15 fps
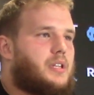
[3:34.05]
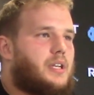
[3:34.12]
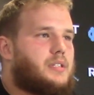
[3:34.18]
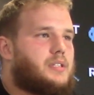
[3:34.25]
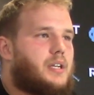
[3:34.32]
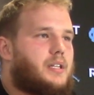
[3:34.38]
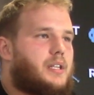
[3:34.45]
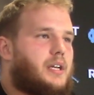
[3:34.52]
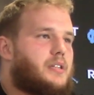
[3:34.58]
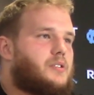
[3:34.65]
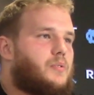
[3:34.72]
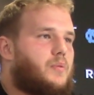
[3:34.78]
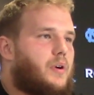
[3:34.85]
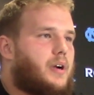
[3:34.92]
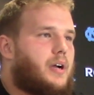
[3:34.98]
things like that
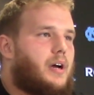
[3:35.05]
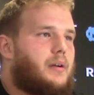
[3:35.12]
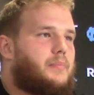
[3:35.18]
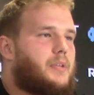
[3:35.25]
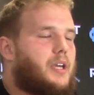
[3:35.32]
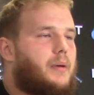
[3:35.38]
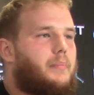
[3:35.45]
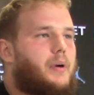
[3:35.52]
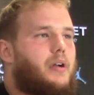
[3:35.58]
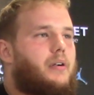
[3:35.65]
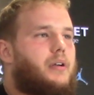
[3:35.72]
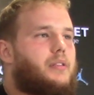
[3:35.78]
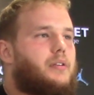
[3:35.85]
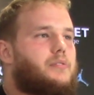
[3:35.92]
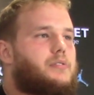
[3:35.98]
to work on them to get better
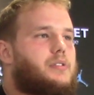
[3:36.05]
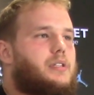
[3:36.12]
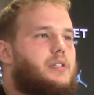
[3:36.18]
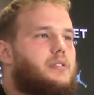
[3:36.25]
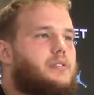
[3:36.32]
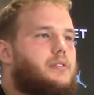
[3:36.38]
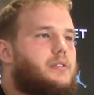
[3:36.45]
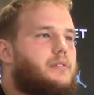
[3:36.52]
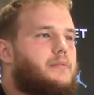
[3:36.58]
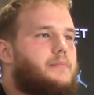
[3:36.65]
at those things.